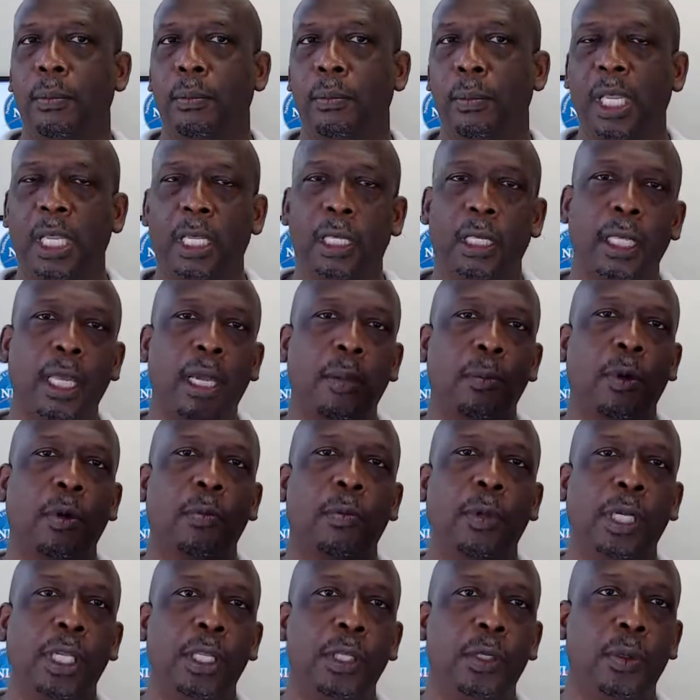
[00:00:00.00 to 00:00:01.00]
make a lot more
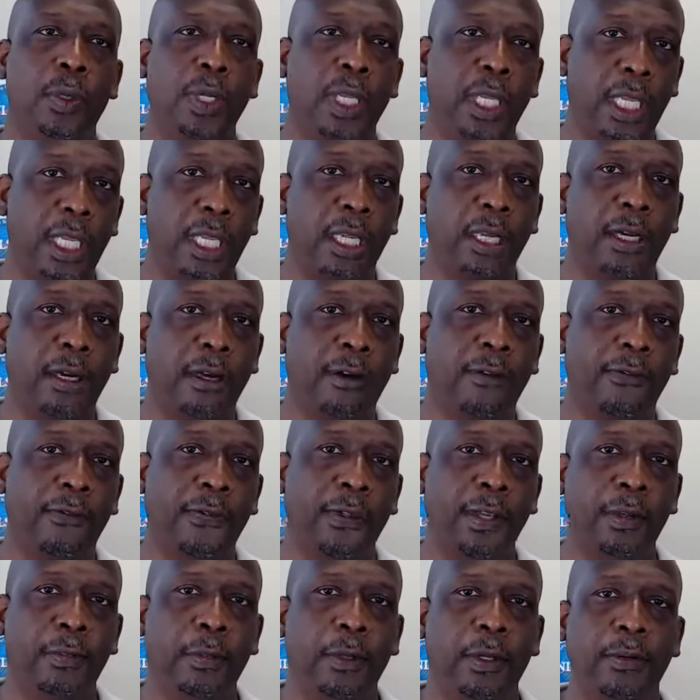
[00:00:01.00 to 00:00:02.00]
money doing ink card
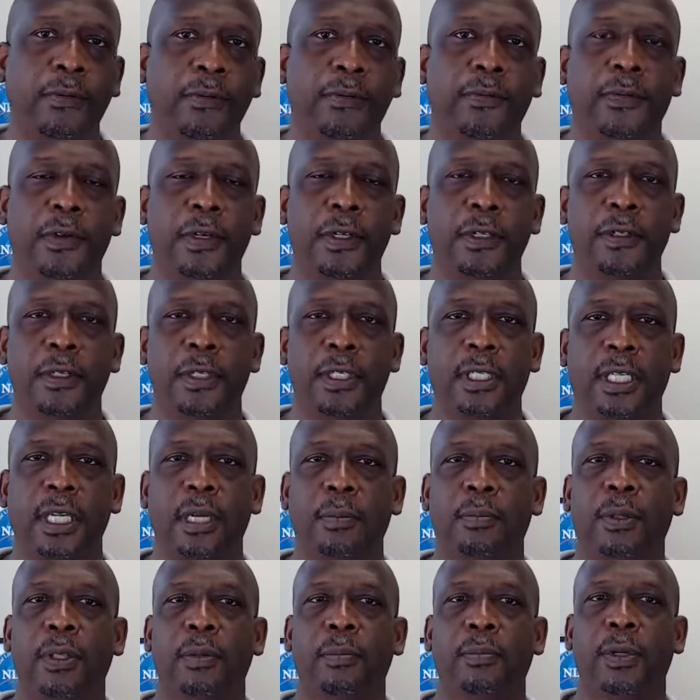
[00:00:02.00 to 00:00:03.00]
fingerprinting versus a
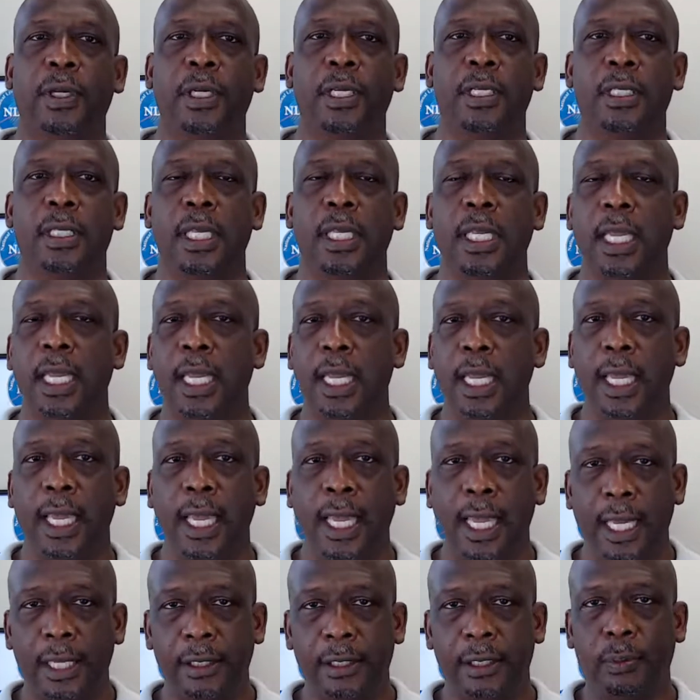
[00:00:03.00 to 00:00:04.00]
couple of bucks
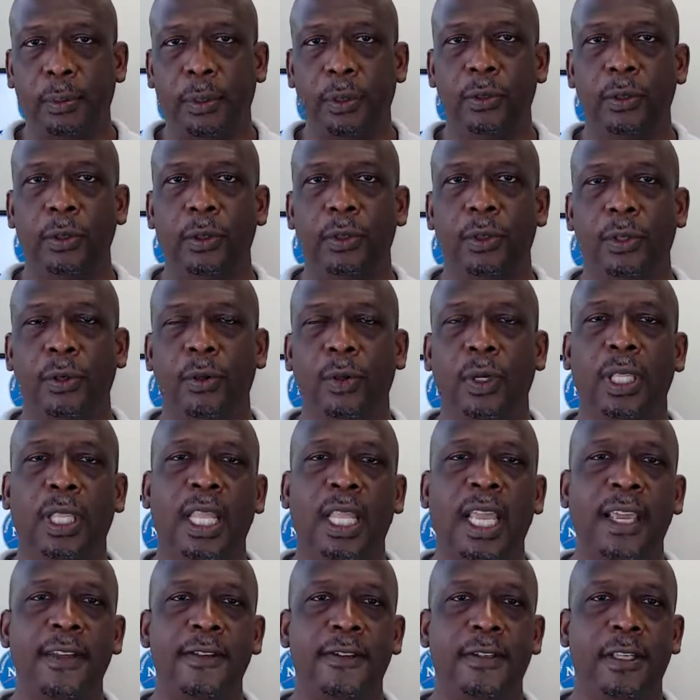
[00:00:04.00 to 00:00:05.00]
out the blue doing
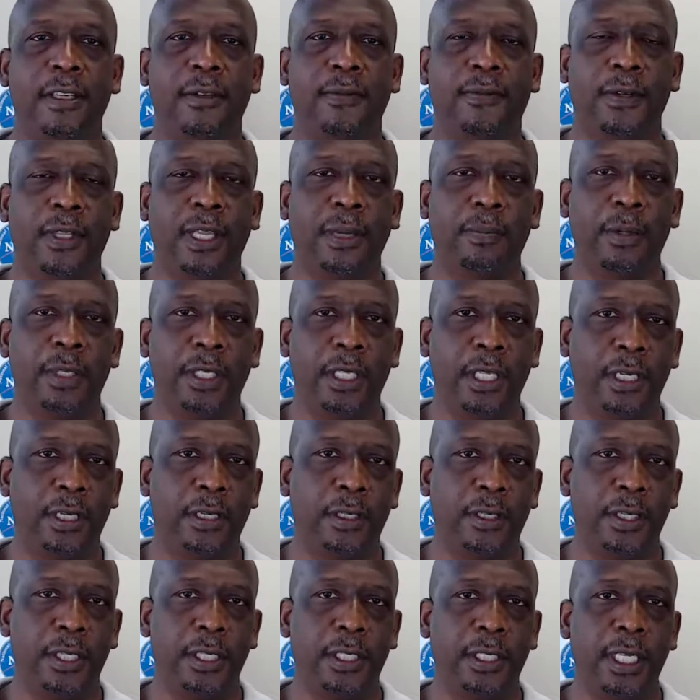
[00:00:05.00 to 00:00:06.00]
live scan for that
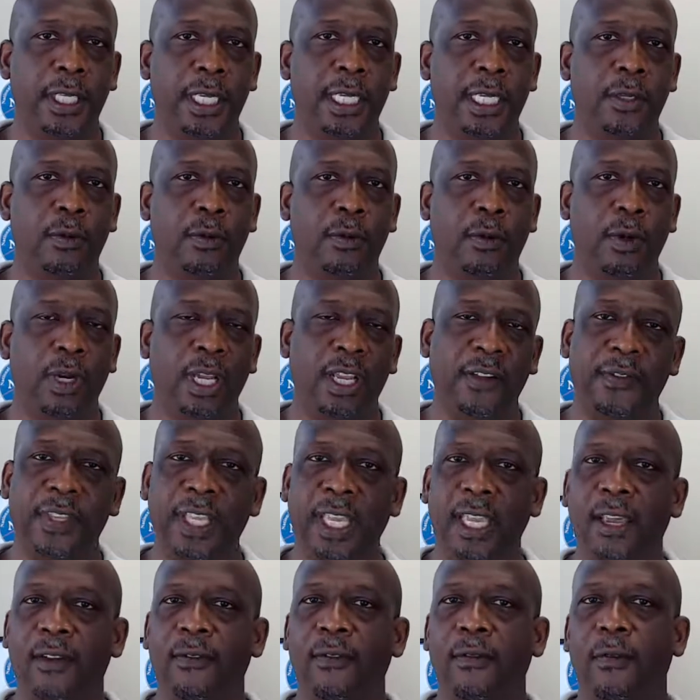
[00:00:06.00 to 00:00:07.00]
particular state if
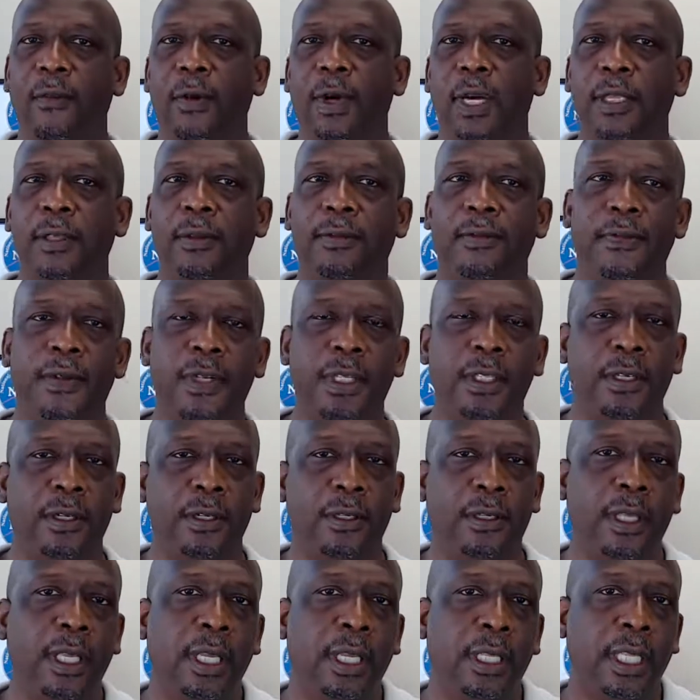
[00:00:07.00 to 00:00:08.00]
they have one
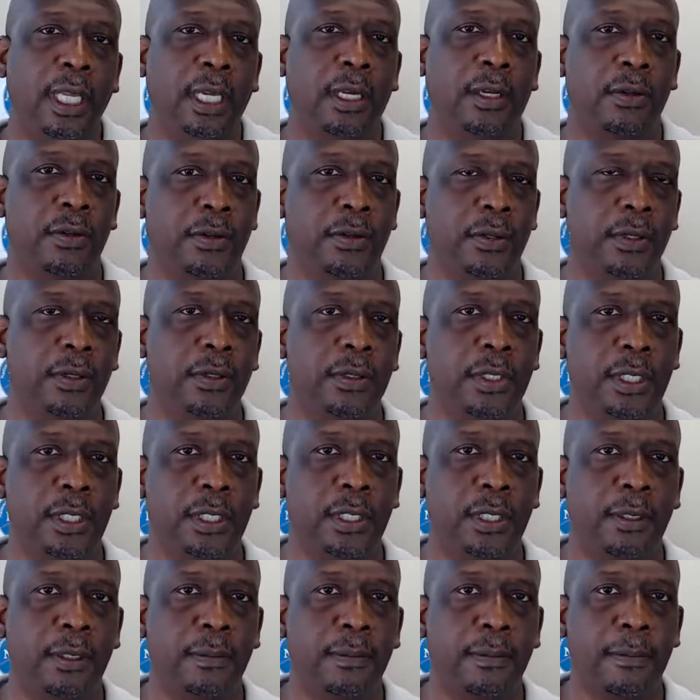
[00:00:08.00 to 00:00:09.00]
vendor that controls it.
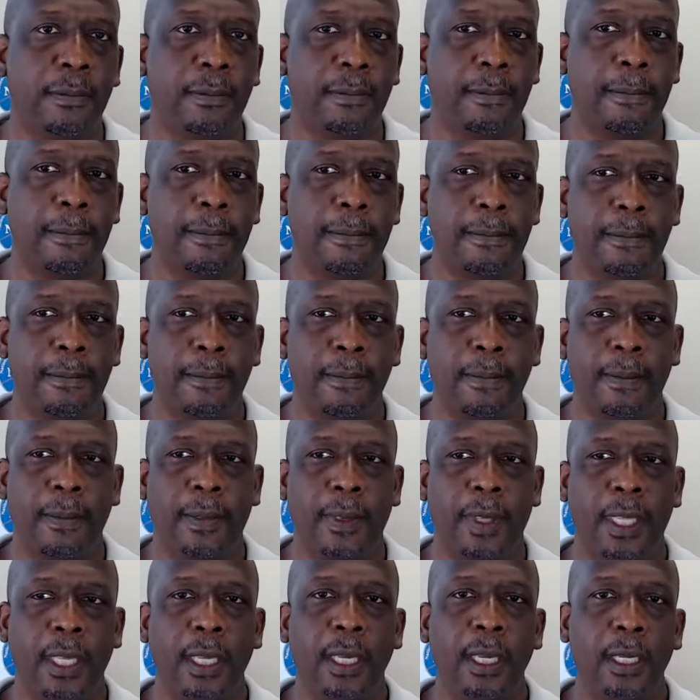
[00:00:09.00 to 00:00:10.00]

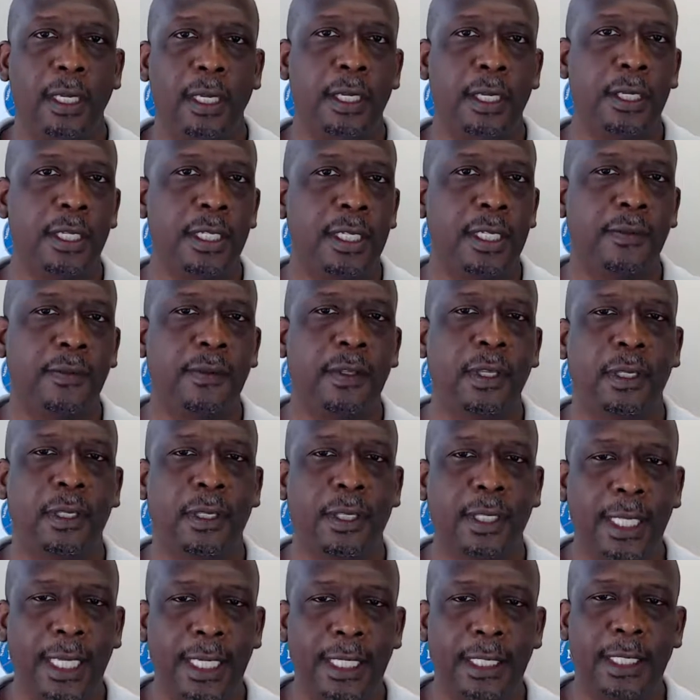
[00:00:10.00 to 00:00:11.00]
You just have
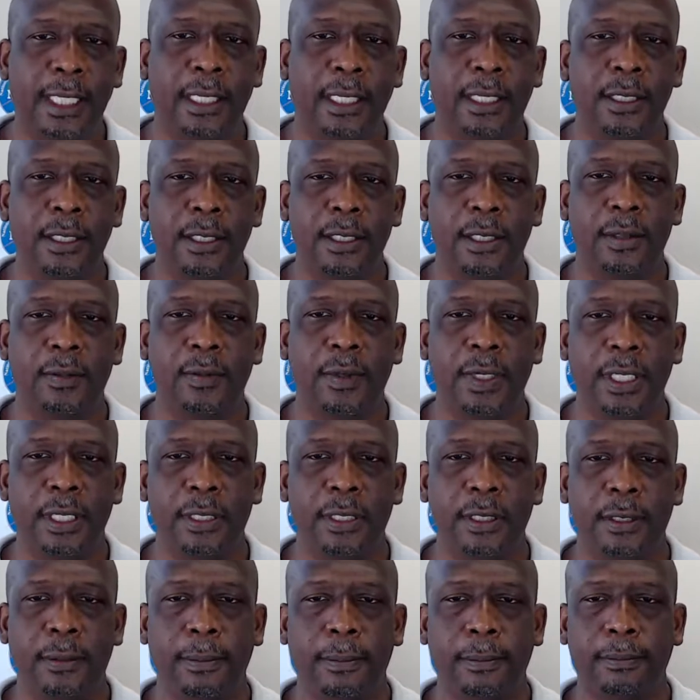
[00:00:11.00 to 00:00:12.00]
to take that
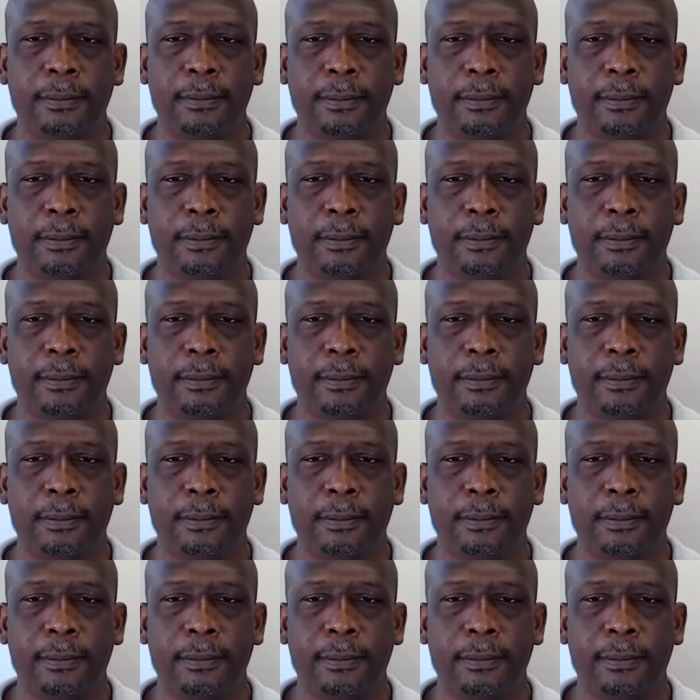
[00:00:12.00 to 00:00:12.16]
consideration.